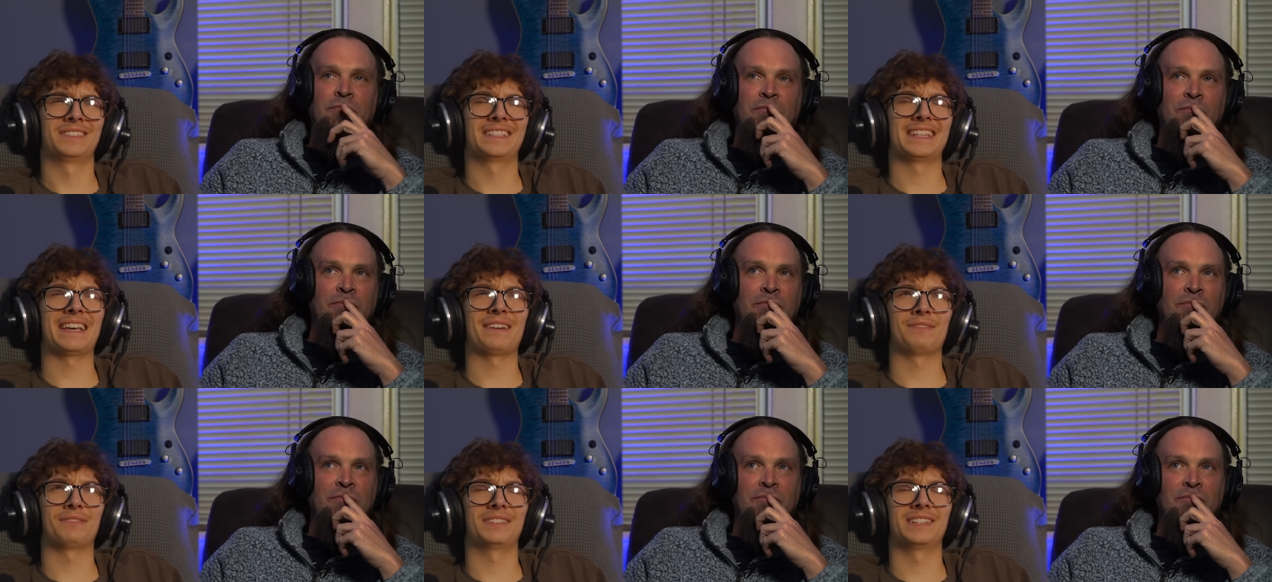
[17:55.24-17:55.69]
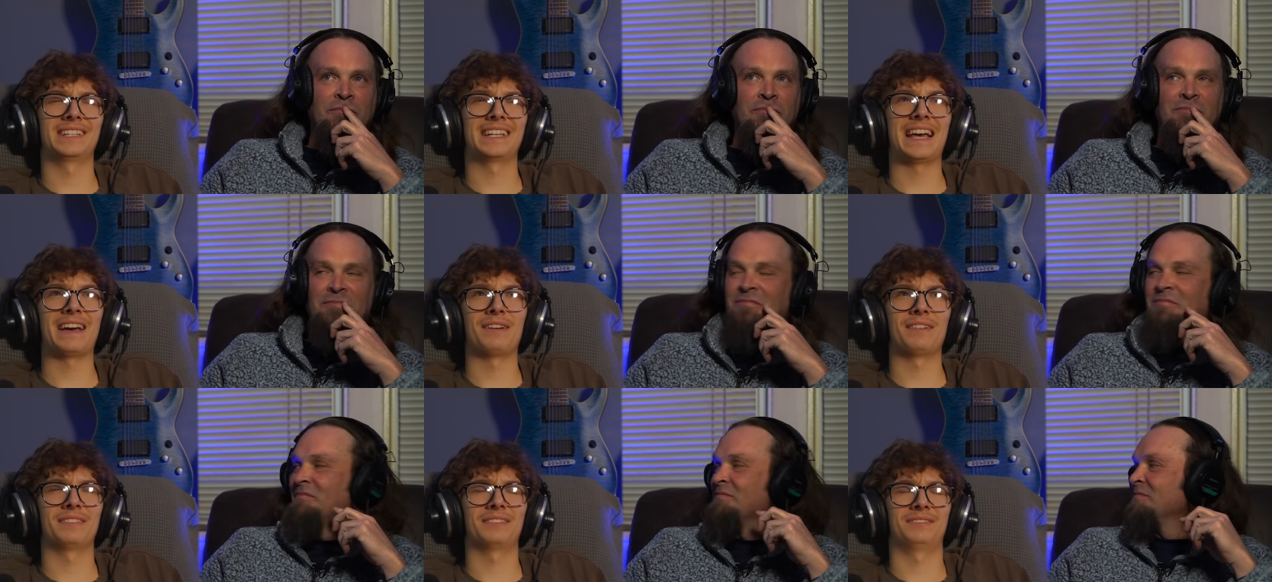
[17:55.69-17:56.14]
Speaker 1: No,
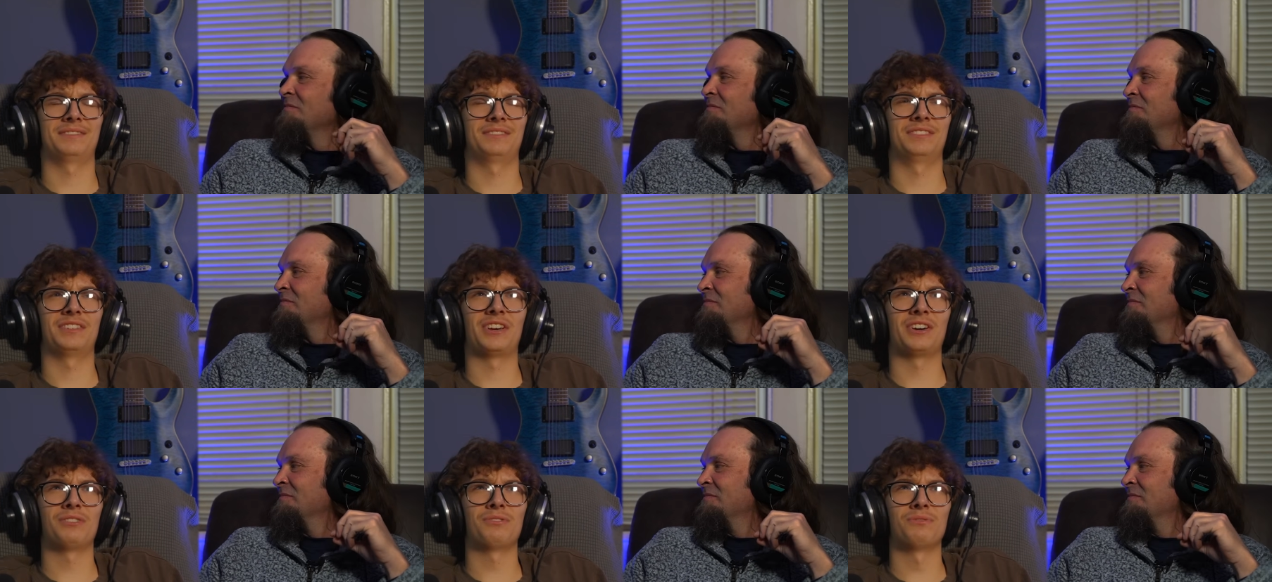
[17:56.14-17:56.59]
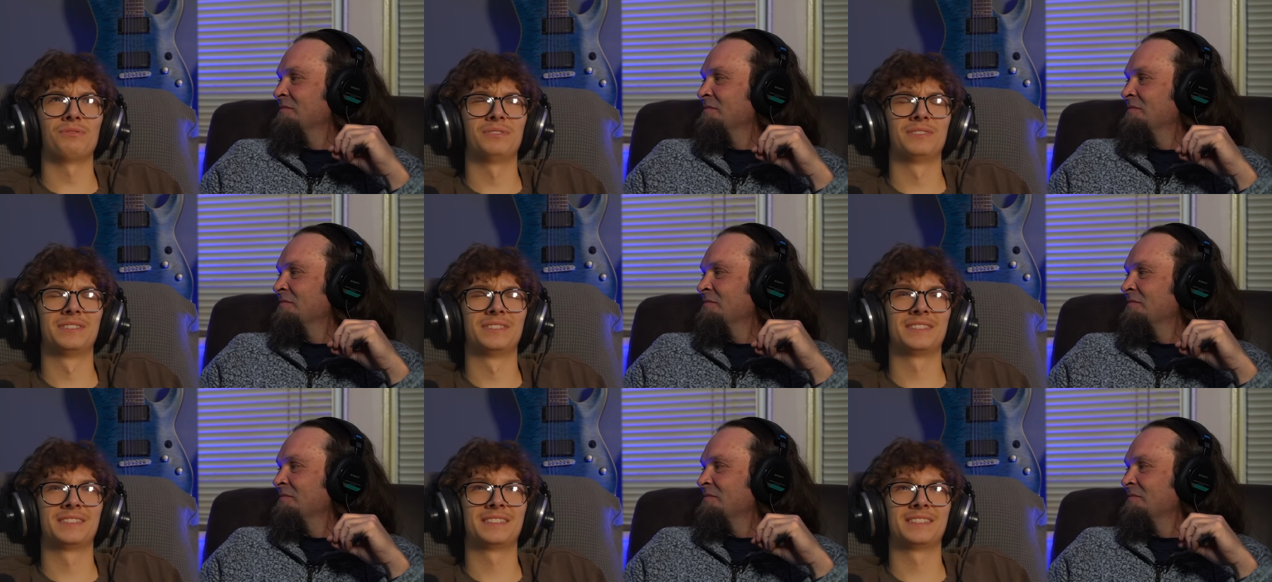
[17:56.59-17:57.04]
not, no?
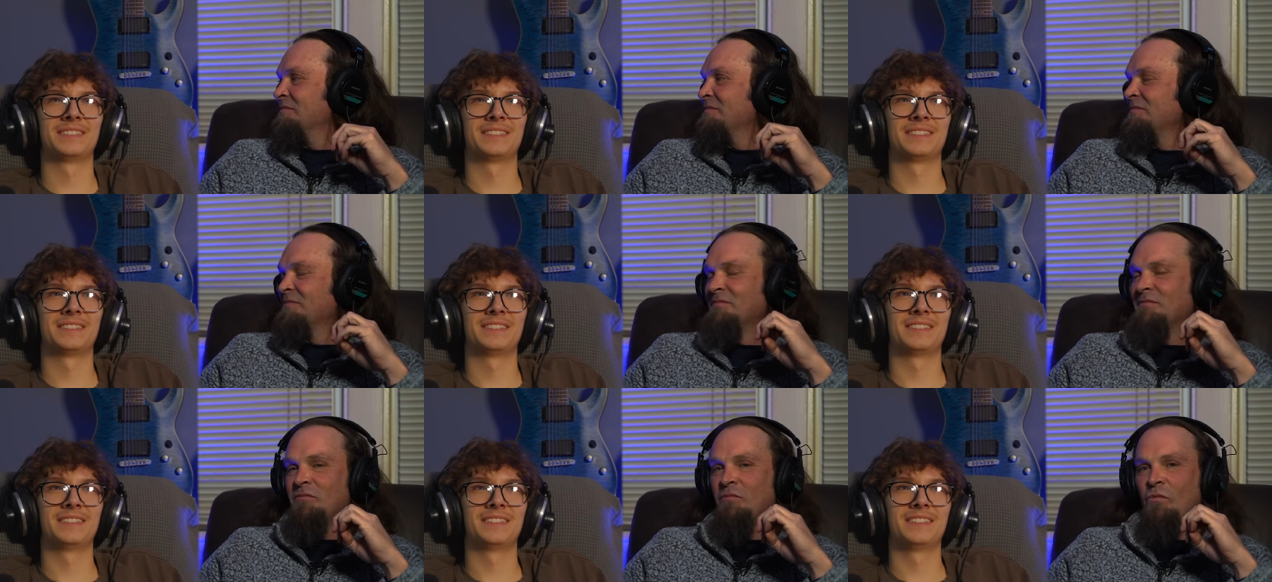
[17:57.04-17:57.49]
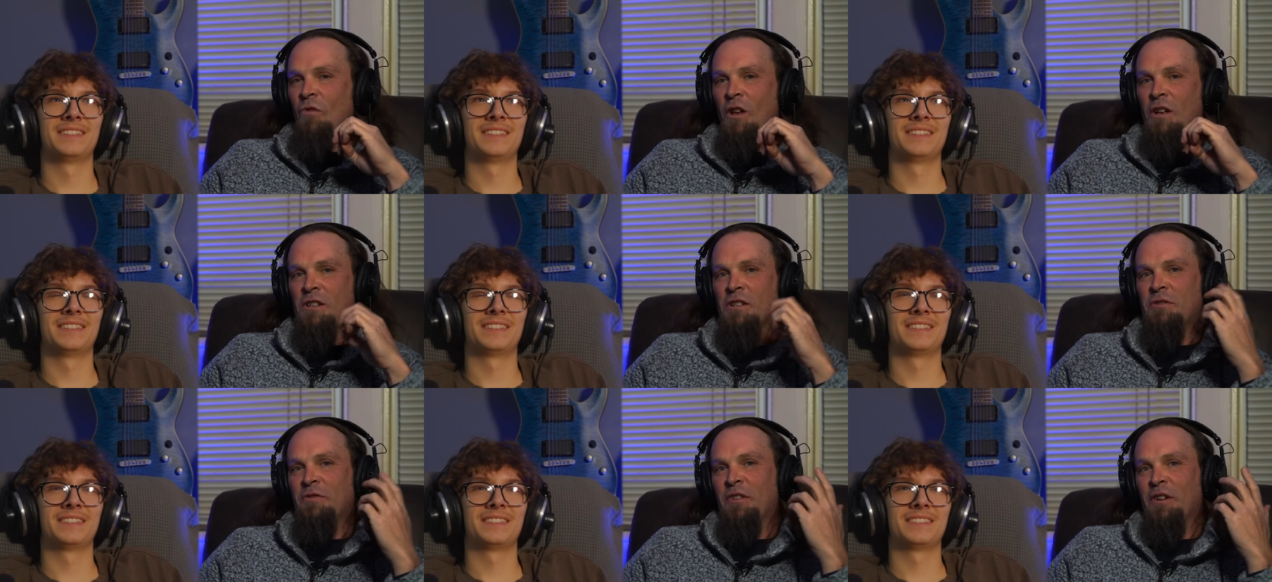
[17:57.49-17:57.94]

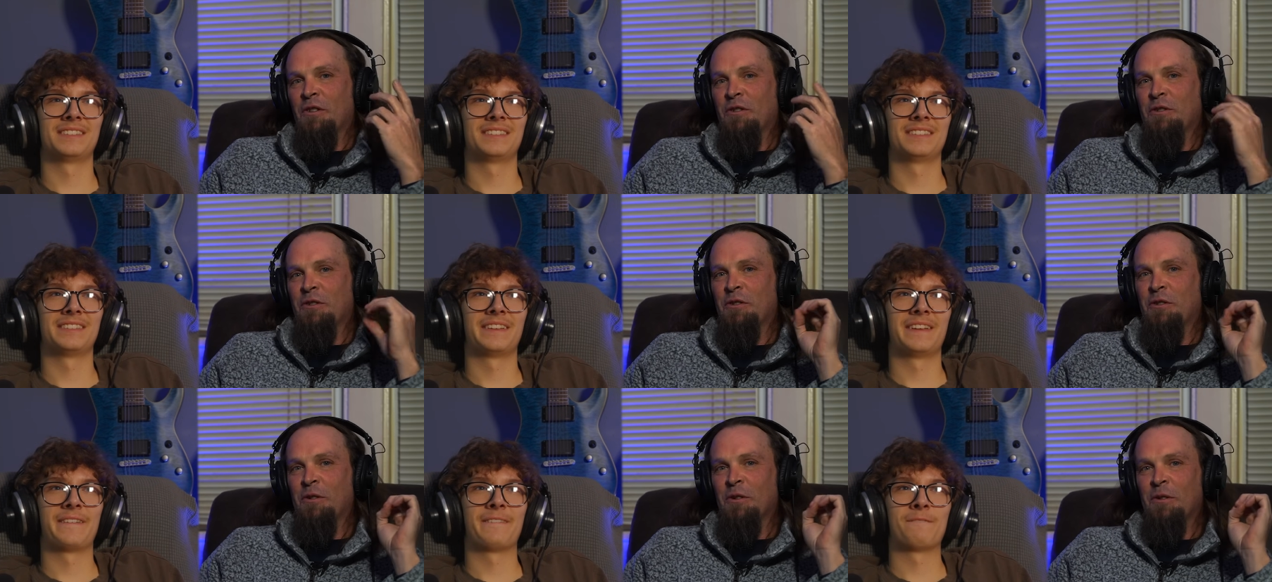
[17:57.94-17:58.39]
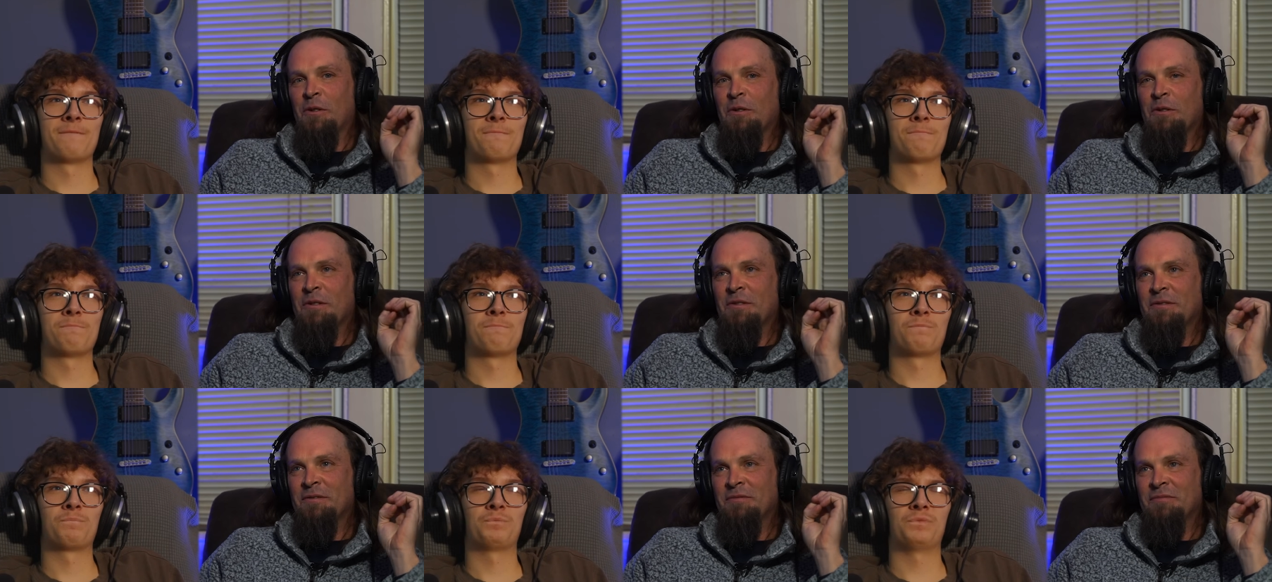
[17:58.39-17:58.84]
They'll just filter through.
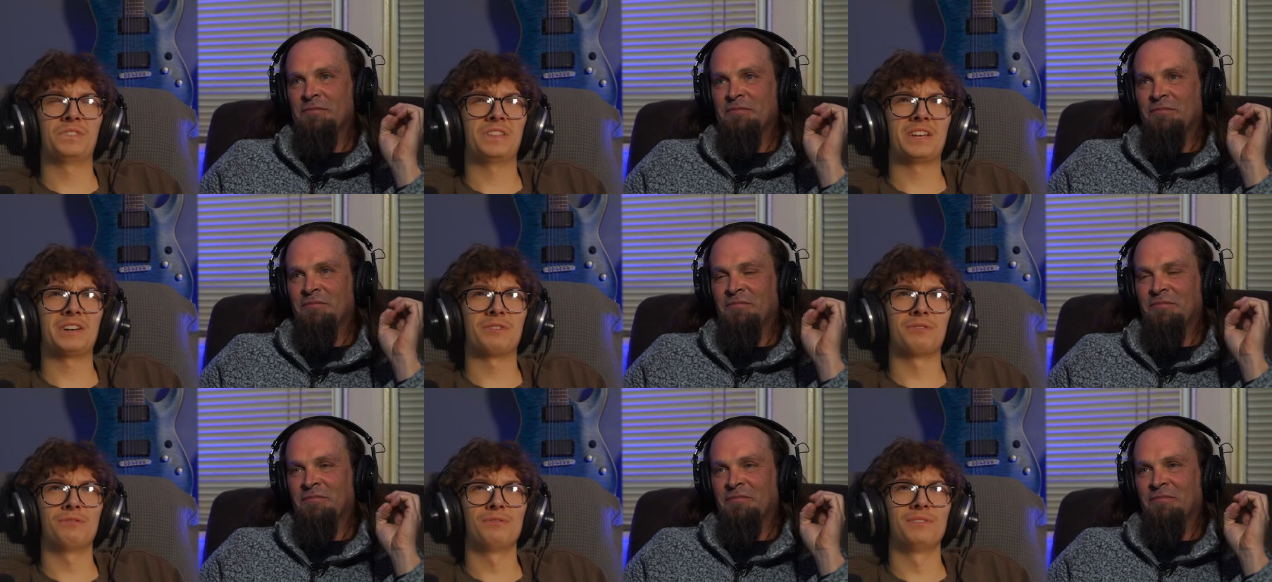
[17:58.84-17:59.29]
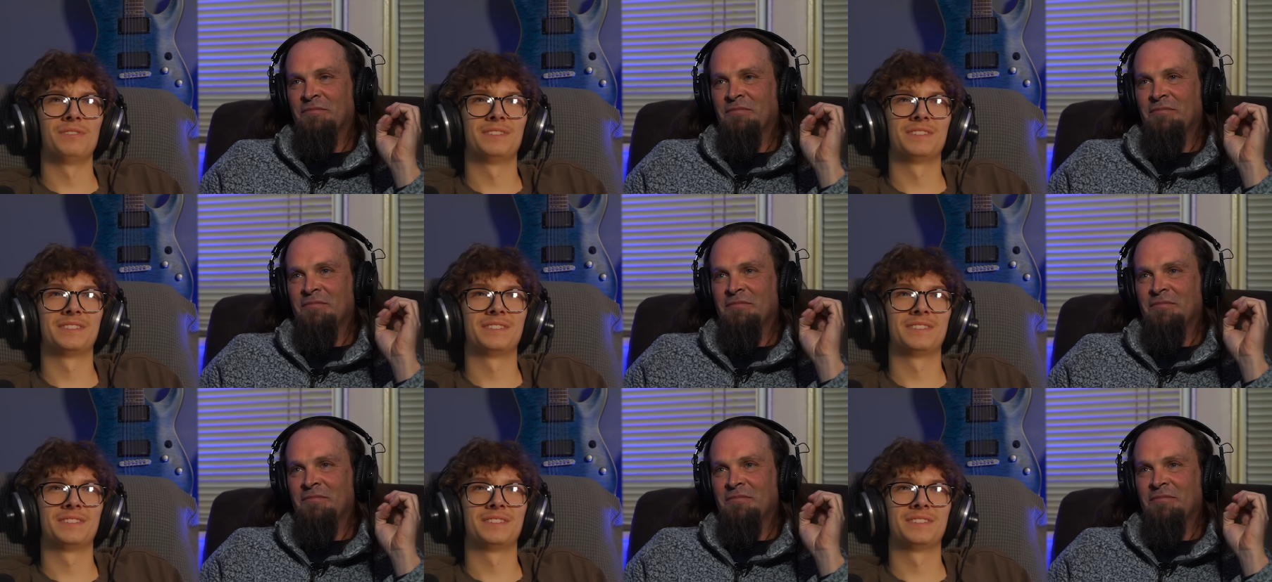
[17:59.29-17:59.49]
No?